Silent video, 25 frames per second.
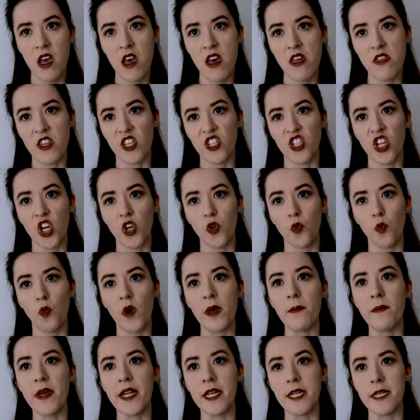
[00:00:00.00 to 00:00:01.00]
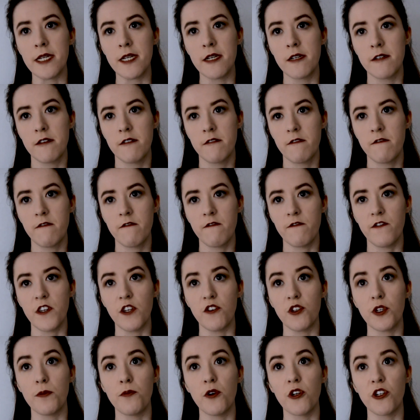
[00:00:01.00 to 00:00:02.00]
There's no women for you
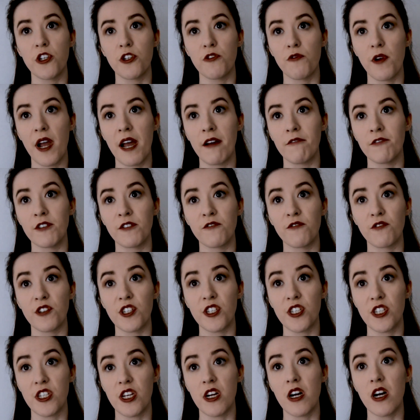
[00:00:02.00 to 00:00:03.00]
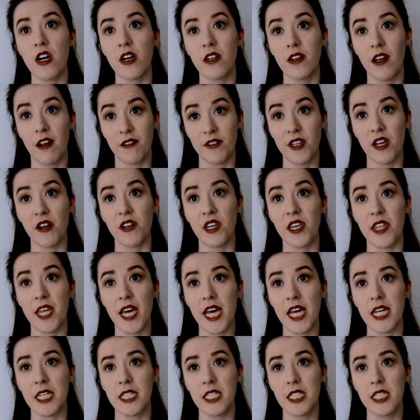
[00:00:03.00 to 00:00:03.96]
to push around for a start, I'll tell you that.